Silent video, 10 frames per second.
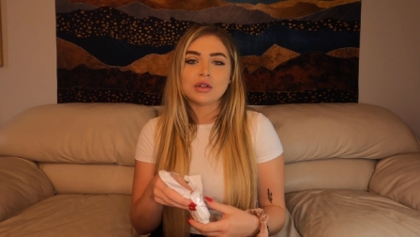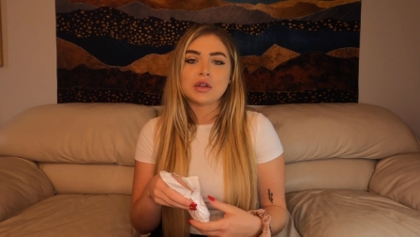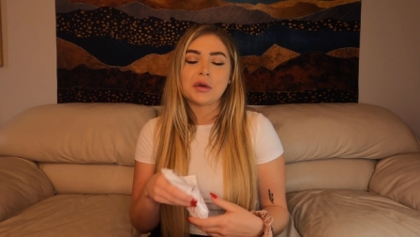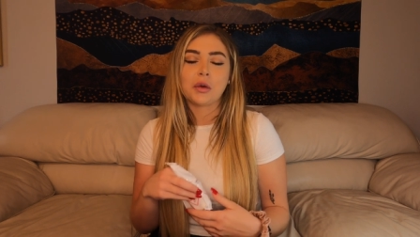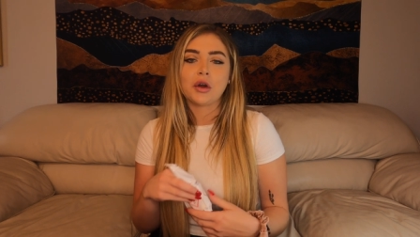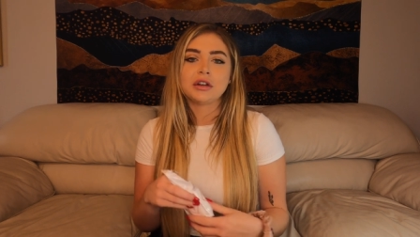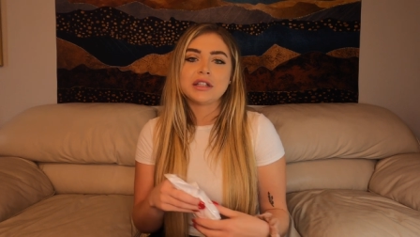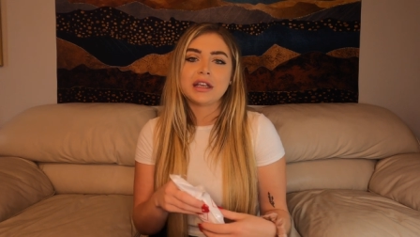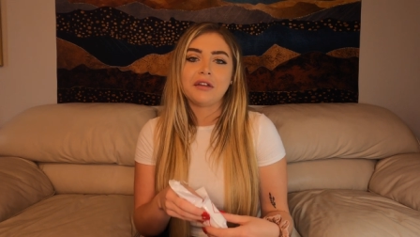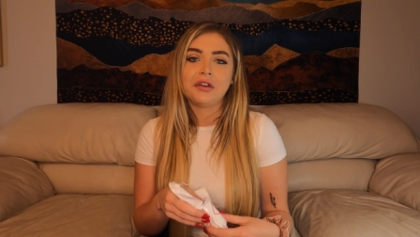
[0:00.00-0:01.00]
So in order
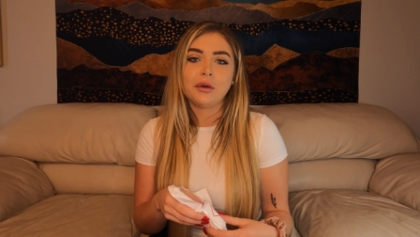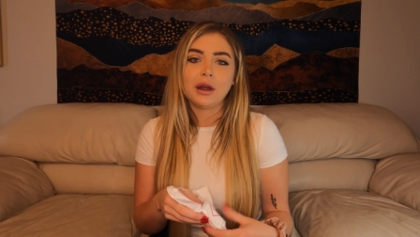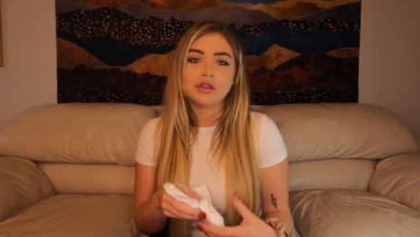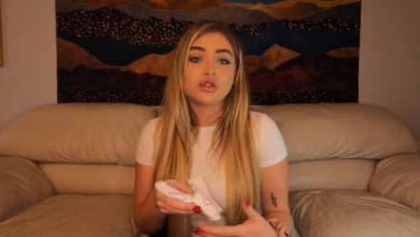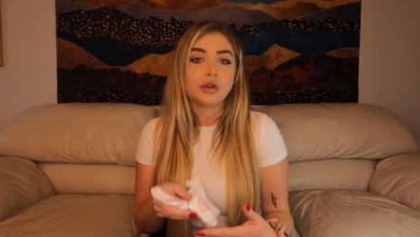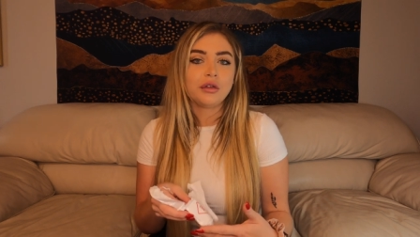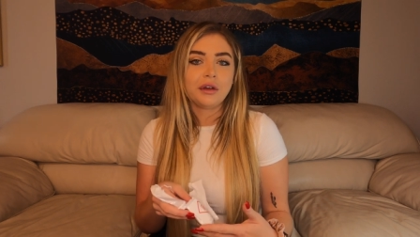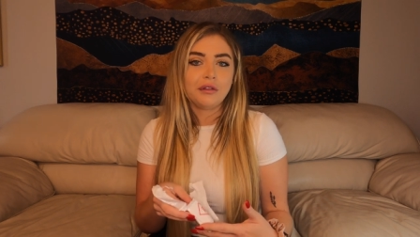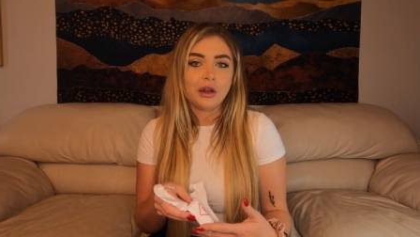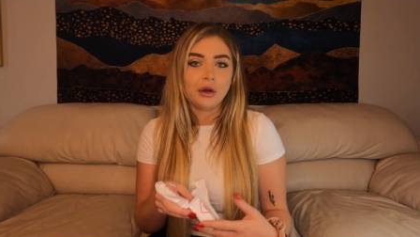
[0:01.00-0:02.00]
to give you a true
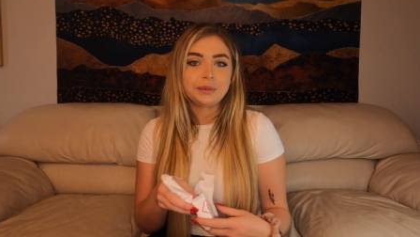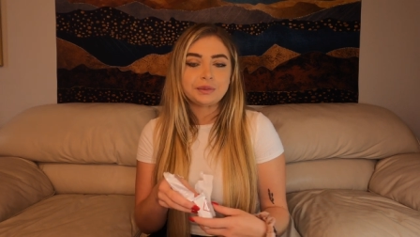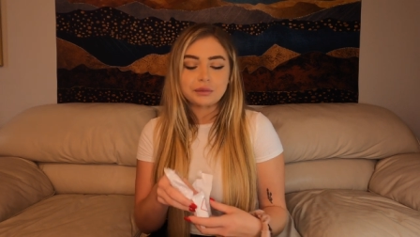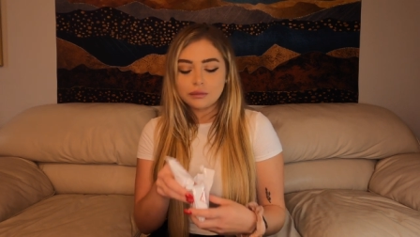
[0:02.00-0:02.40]
review,